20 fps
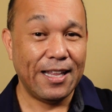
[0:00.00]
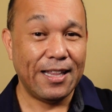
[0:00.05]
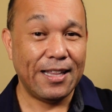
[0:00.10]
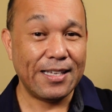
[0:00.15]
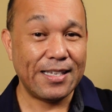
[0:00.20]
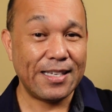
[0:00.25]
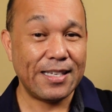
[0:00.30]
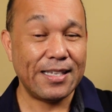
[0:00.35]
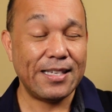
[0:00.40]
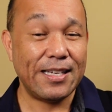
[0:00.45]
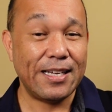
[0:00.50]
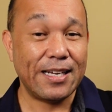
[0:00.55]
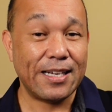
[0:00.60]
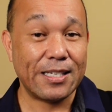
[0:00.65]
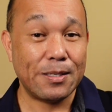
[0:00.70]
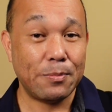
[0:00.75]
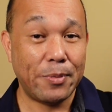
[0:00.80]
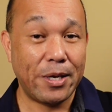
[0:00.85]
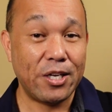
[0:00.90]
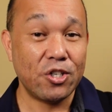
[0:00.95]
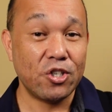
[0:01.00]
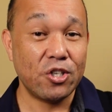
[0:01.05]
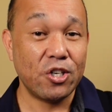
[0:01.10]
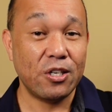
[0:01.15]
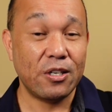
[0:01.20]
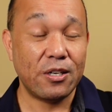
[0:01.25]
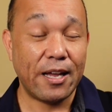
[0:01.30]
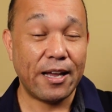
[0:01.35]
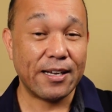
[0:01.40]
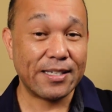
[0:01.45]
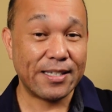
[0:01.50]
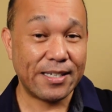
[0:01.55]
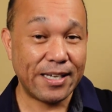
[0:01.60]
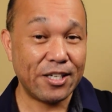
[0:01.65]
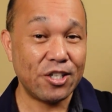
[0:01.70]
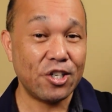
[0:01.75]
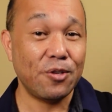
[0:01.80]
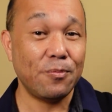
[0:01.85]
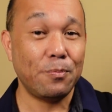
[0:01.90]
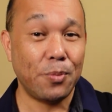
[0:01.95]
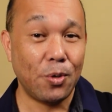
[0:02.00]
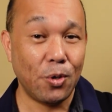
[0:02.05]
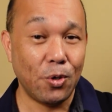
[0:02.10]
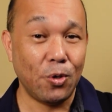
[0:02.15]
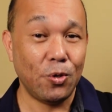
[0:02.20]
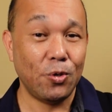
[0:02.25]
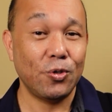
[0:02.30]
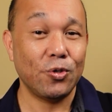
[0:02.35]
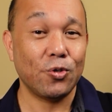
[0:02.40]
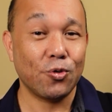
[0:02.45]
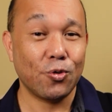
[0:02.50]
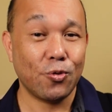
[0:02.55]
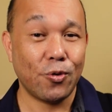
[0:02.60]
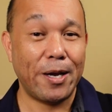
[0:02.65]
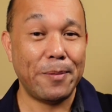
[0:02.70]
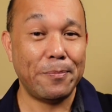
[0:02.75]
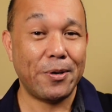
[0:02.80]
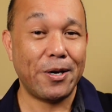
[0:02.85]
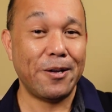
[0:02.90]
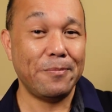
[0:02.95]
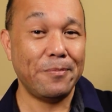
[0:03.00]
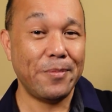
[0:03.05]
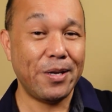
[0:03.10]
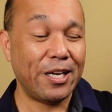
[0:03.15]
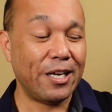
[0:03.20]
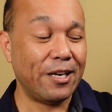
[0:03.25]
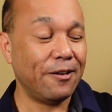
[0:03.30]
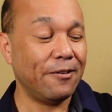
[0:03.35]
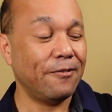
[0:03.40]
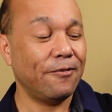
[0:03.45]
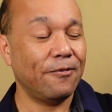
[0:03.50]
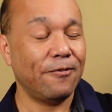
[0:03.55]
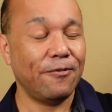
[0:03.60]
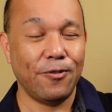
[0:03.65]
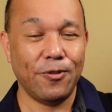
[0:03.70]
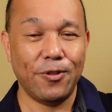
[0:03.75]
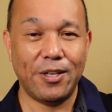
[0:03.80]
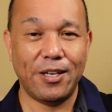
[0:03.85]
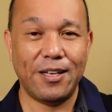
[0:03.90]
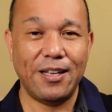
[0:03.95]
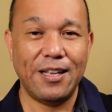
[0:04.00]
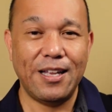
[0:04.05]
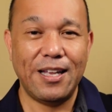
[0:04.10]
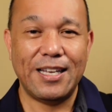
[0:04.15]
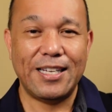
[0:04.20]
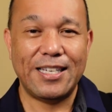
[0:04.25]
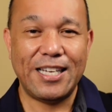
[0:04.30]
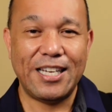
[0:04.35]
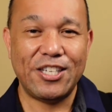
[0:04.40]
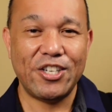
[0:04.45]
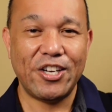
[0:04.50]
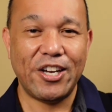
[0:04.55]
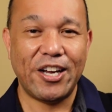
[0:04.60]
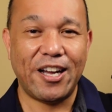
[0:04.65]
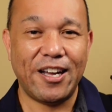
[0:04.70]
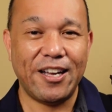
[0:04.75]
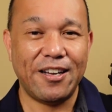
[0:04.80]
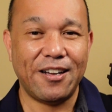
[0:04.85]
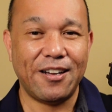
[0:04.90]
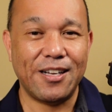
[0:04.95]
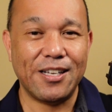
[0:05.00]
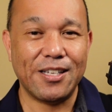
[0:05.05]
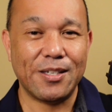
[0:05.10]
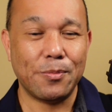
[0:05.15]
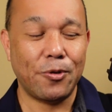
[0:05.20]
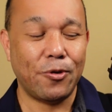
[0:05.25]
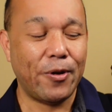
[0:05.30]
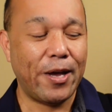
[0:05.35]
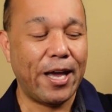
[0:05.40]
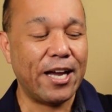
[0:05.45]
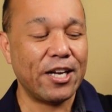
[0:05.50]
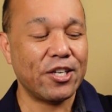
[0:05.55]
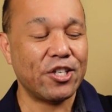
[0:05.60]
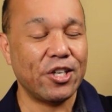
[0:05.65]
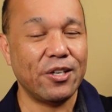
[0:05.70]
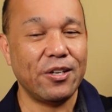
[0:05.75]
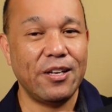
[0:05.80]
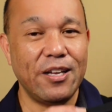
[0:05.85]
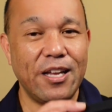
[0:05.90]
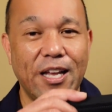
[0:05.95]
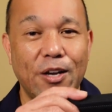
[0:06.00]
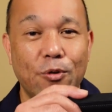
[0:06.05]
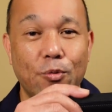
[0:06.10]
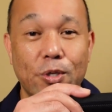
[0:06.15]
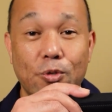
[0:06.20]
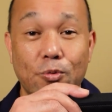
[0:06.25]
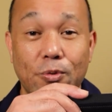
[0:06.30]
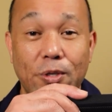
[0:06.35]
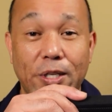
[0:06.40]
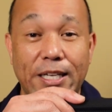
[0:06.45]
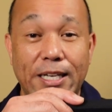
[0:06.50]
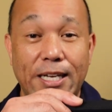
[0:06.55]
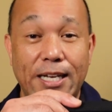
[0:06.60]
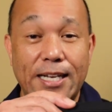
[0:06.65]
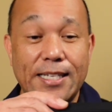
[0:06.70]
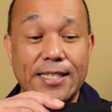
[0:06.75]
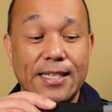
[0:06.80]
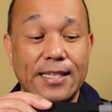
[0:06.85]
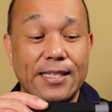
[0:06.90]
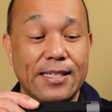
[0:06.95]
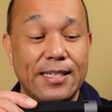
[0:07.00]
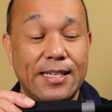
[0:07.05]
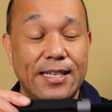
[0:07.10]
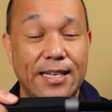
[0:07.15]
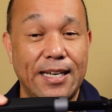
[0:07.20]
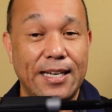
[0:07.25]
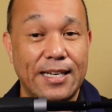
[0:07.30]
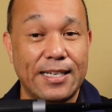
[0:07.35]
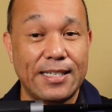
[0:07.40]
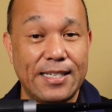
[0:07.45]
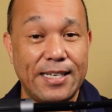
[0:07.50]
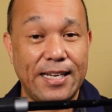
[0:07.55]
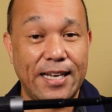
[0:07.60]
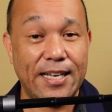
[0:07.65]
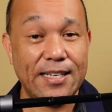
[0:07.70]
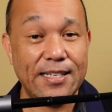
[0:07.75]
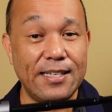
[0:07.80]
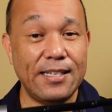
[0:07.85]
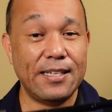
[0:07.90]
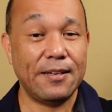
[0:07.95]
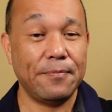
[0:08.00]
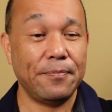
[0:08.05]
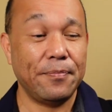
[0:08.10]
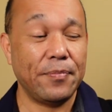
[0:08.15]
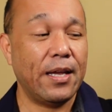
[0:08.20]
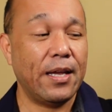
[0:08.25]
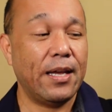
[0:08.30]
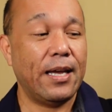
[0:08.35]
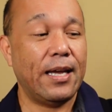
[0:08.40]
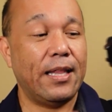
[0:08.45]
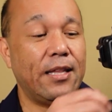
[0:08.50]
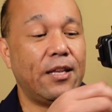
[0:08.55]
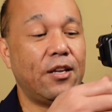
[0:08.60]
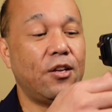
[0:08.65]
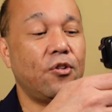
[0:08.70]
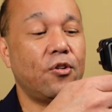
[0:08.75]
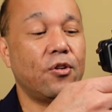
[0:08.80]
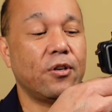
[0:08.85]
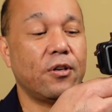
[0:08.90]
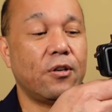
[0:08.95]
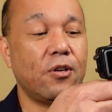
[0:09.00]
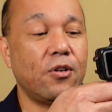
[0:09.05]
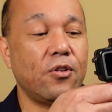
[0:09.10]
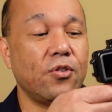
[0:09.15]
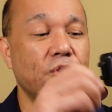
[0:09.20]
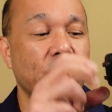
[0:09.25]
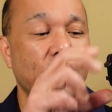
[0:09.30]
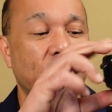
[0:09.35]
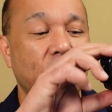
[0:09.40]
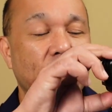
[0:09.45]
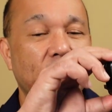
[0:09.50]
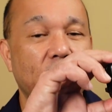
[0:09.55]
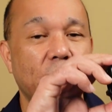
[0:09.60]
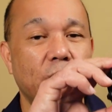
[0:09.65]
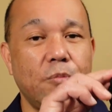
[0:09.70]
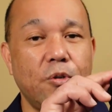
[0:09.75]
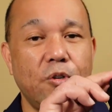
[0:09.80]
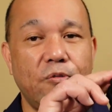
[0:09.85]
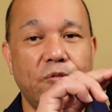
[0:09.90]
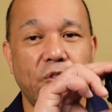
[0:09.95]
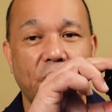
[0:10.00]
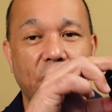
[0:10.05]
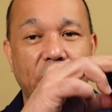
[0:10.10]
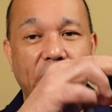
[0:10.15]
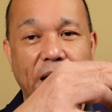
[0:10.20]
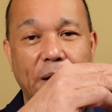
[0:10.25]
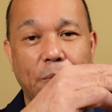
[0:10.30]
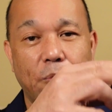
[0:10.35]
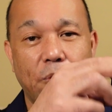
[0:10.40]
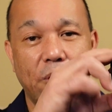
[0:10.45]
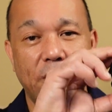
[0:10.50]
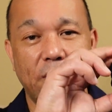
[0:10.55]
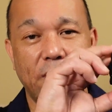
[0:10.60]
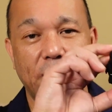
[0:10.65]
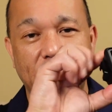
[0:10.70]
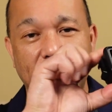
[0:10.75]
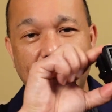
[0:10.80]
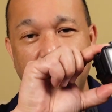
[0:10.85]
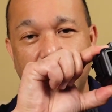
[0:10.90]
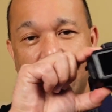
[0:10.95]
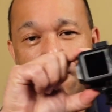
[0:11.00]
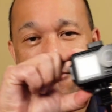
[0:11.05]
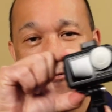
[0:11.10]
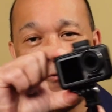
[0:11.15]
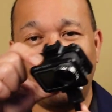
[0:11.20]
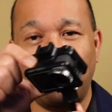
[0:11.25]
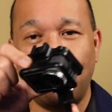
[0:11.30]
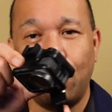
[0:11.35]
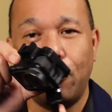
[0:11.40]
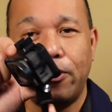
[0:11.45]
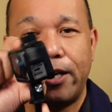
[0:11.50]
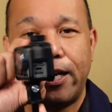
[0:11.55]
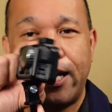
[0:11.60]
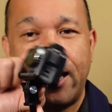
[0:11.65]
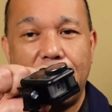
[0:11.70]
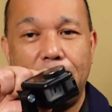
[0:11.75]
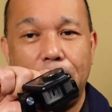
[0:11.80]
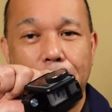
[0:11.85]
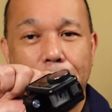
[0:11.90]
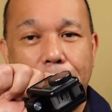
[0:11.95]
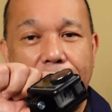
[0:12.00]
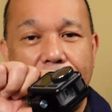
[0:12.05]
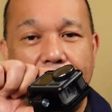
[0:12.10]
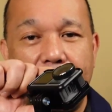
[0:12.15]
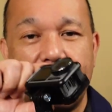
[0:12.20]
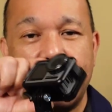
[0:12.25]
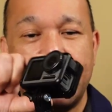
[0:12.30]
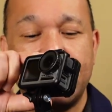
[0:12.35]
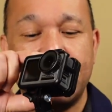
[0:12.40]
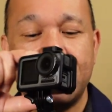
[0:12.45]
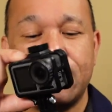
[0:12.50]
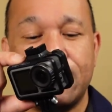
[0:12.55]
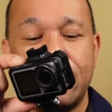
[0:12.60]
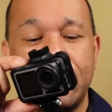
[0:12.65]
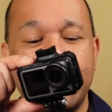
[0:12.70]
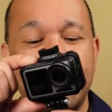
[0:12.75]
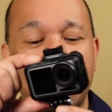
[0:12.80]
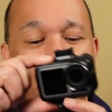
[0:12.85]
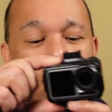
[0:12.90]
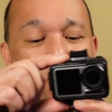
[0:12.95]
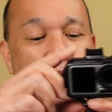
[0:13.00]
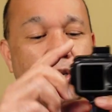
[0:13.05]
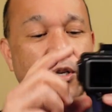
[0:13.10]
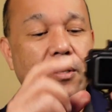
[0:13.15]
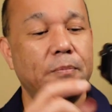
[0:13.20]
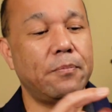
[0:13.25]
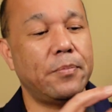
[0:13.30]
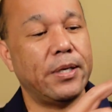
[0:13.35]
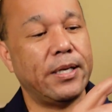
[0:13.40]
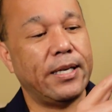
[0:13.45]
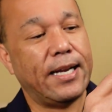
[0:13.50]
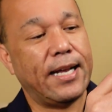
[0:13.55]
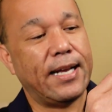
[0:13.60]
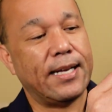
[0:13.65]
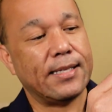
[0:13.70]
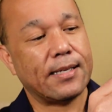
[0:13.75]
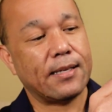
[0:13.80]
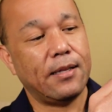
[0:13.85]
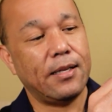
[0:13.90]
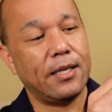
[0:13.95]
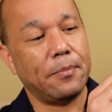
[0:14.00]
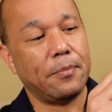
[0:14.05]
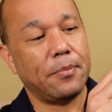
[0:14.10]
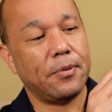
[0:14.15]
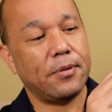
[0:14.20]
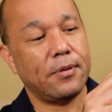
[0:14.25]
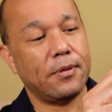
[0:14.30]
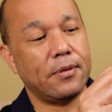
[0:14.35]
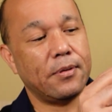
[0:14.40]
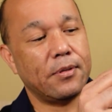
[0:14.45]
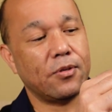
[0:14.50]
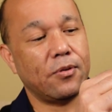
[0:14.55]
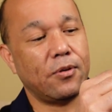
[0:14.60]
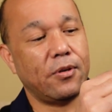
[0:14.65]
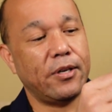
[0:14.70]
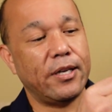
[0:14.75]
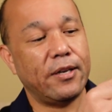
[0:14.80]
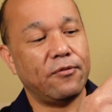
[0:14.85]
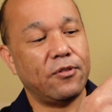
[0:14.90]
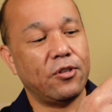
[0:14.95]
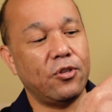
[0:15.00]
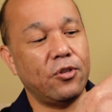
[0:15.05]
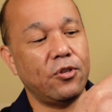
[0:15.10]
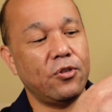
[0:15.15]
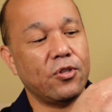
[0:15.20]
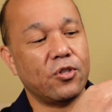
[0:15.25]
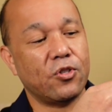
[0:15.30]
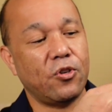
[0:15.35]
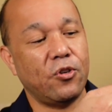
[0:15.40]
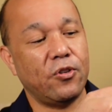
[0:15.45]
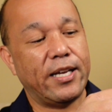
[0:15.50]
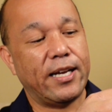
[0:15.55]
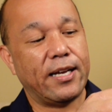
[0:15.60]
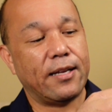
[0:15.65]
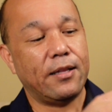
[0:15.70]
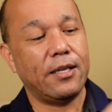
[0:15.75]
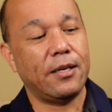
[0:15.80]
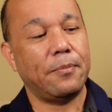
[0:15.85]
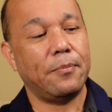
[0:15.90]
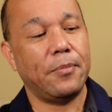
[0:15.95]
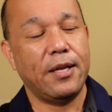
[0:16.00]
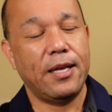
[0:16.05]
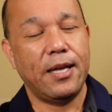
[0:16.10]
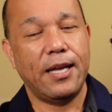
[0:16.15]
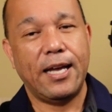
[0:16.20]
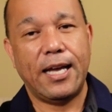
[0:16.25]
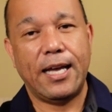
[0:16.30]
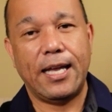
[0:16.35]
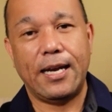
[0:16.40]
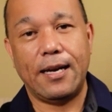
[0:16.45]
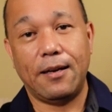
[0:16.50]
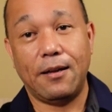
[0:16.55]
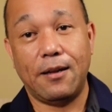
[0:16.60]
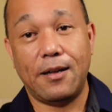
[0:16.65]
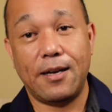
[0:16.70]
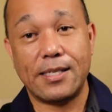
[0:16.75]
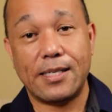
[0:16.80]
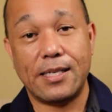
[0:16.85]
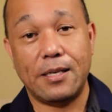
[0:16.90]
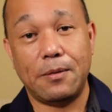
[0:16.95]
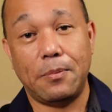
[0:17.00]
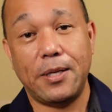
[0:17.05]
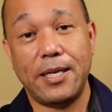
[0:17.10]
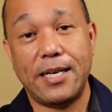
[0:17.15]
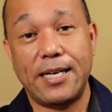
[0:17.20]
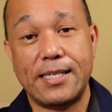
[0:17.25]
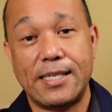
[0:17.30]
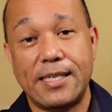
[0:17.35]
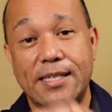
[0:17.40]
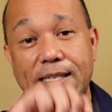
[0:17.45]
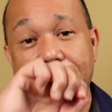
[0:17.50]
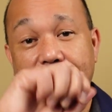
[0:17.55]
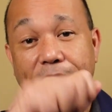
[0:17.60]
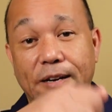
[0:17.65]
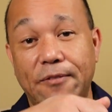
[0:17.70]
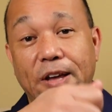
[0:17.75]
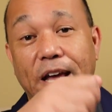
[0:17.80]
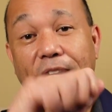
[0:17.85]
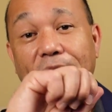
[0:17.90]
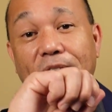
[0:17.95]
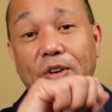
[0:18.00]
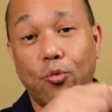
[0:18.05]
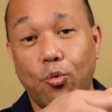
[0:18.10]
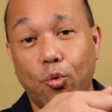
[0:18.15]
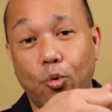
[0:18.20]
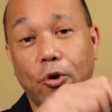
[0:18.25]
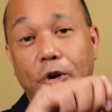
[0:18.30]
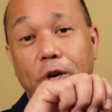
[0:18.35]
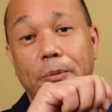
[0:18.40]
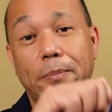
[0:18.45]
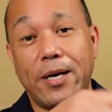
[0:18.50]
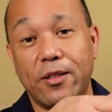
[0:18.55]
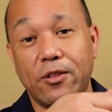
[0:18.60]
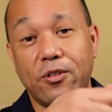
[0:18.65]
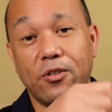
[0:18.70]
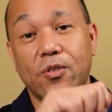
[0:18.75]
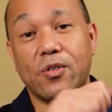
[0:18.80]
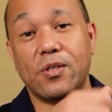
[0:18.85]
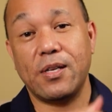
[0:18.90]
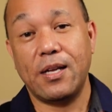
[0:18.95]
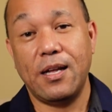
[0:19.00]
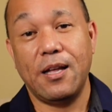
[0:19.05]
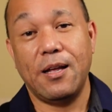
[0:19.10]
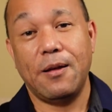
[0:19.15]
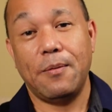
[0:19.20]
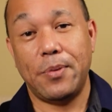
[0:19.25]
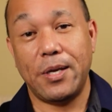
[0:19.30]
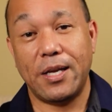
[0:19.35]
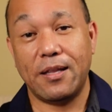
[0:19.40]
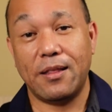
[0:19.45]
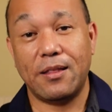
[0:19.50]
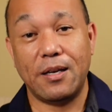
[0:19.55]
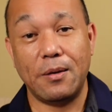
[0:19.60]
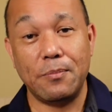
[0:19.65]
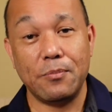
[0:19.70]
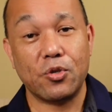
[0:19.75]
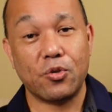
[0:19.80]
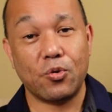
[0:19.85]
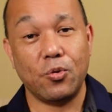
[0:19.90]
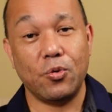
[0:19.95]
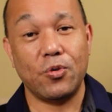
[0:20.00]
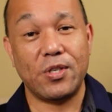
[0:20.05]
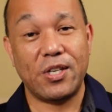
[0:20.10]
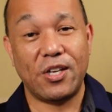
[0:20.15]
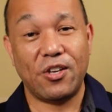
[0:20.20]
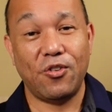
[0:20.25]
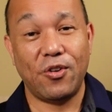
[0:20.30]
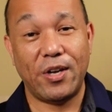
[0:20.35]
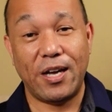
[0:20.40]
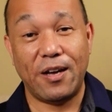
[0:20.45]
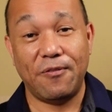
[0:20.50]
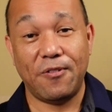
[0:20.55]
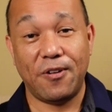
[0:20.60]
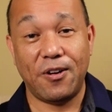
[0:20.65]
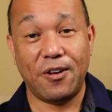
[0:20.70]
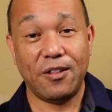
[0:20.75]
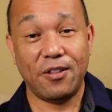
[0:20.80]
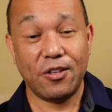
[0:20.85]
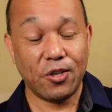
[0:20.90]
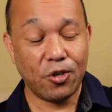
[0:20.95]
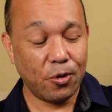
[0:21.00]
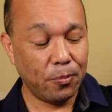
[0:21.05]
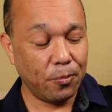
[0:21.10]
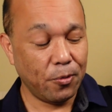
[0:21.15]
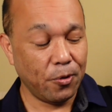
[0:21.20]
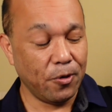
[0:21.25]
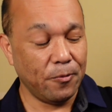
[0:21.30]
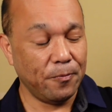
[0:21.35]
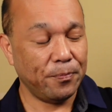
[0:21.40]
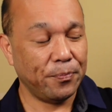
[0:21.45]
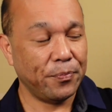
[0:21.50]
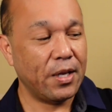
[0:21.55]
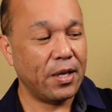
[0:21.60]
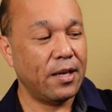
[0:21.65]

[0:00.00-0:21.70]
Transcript: This is the extension pole tripod mini for the DJI Osmo Action. What's really nice is it extends, and then you can also move your camera forward and back just like you would, but it has a clip. So all you have to do is turn that clip and it locks into place instead of having to worry about those big thumb screws that you have on the GoPro.